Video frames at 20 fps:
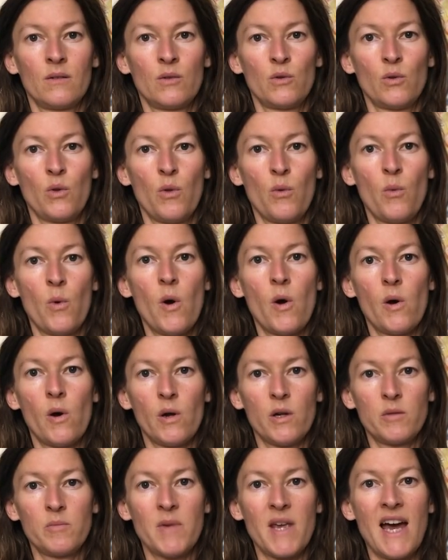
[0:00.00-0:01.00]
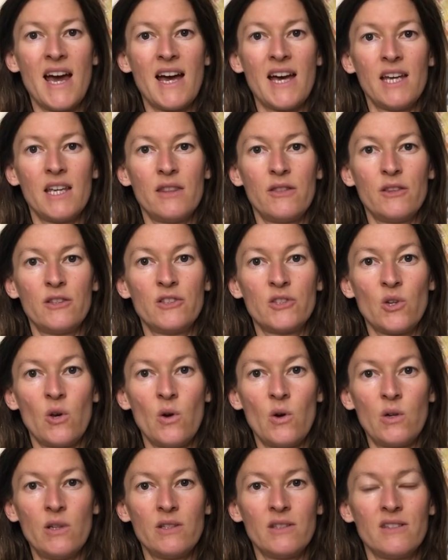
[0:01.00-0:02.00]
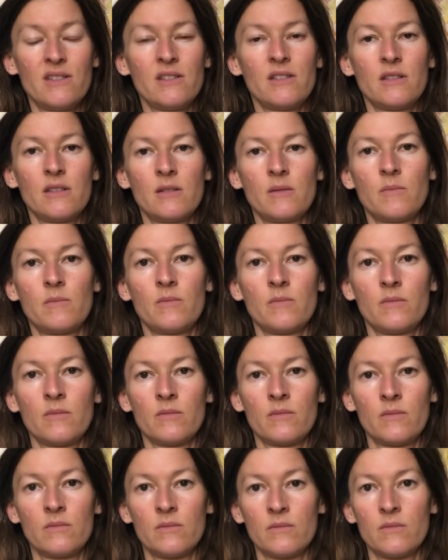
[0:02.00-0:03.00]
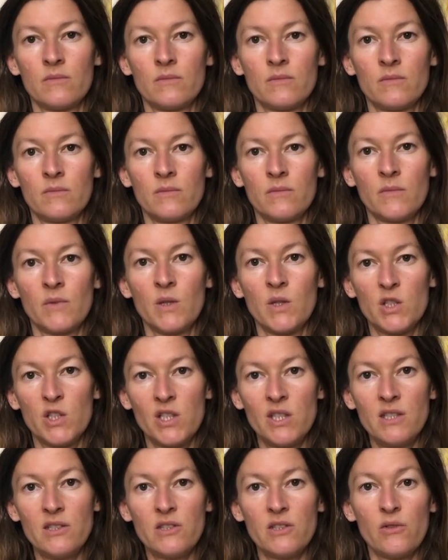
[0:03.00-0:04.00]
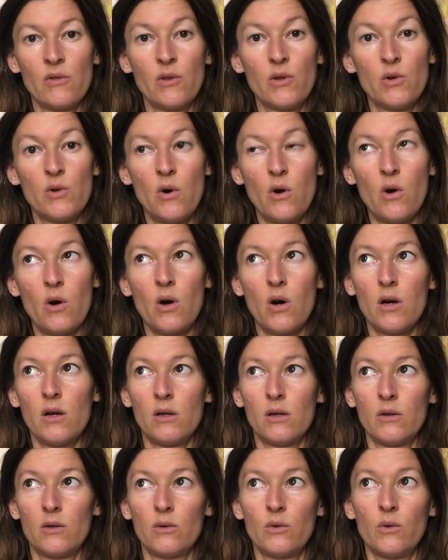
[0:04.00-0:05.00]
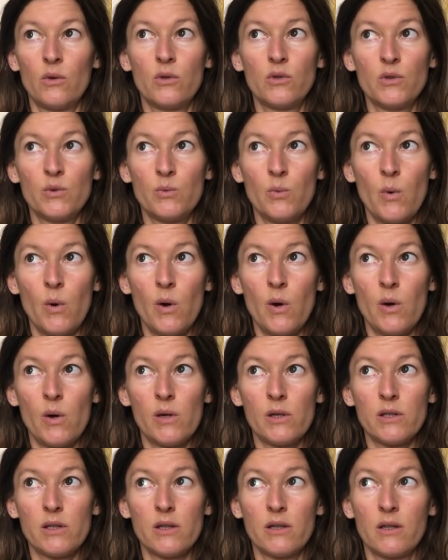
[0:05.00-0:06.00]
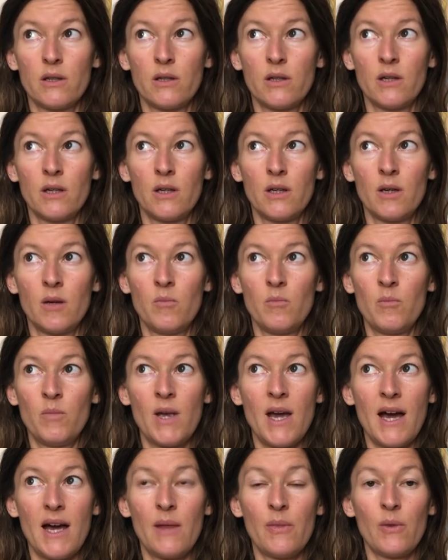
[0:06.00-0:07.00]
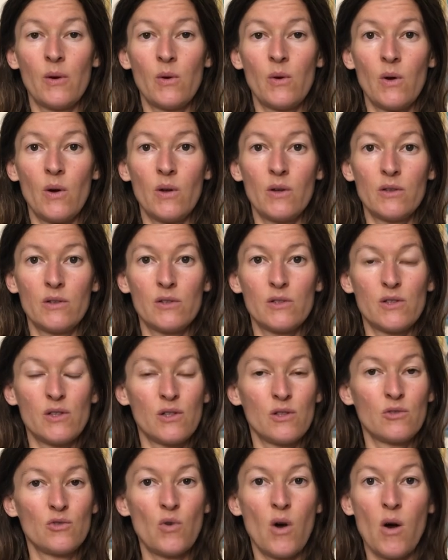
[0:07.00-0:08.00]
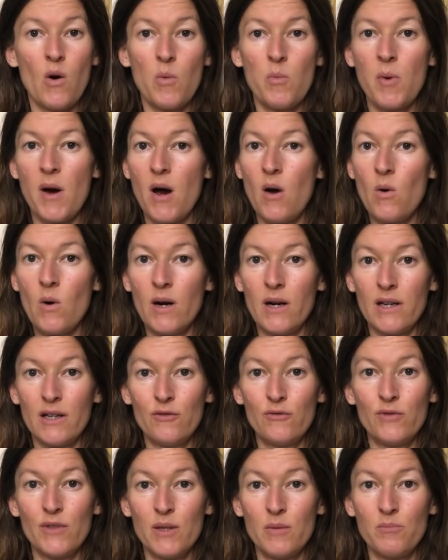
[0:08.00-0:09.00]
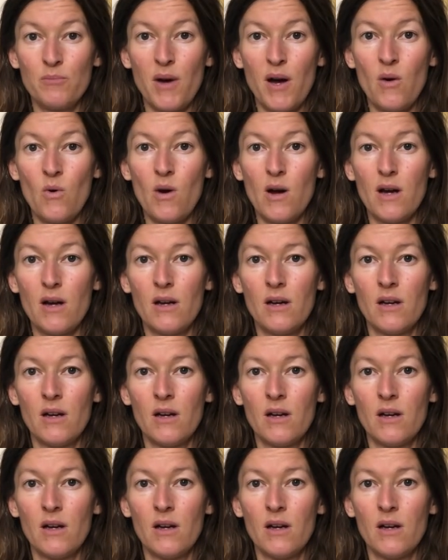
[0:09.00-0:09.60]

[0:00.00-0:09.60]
to the world behind these curtains. She's the door to this world behind the curtains and to our power, infinite power.